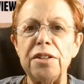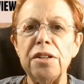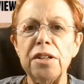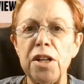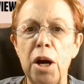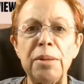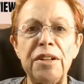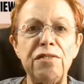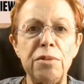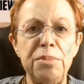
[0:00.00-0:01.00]
they're
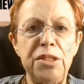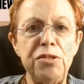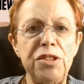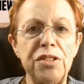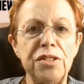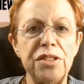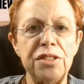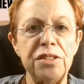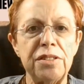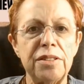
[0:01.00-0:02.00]
coming from
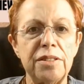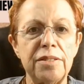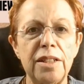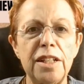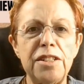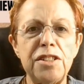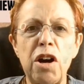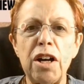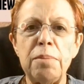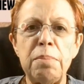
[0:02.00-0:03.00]
users.
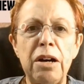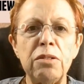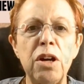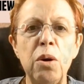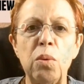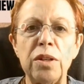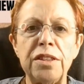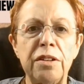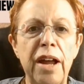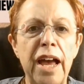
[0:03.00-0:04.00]
Let's talk about
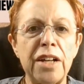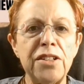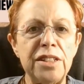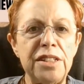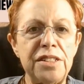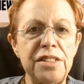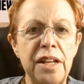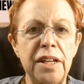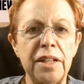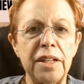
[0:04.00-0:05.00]
what they're actually
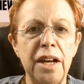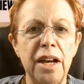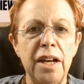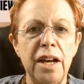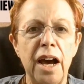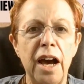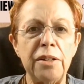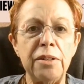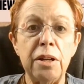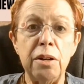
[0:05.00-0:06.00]
saying.
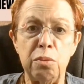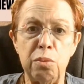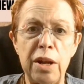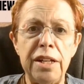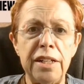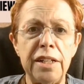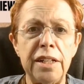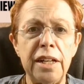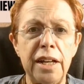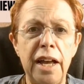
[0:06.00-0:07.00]
On Reddit,
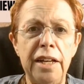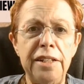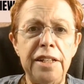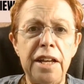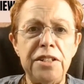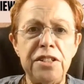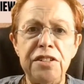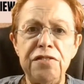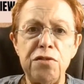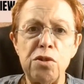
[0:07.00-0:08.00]

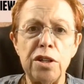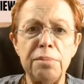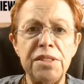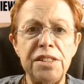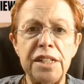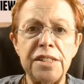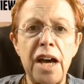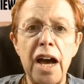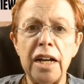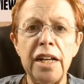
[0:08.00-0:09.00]
ADHD forums,
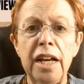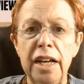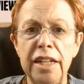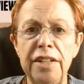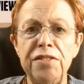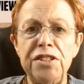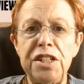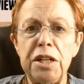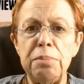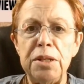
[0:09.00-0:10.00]
TikTok, and
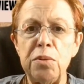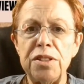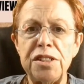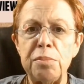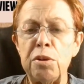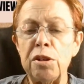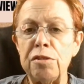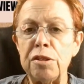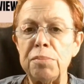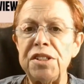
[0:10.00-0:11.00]
even GLP 1
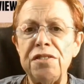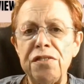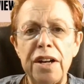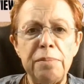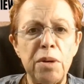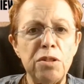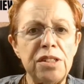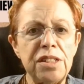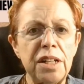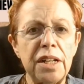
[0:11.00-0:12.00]
support groups, you'll find
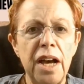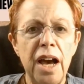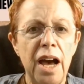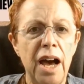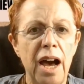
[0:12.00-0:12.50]
posts like,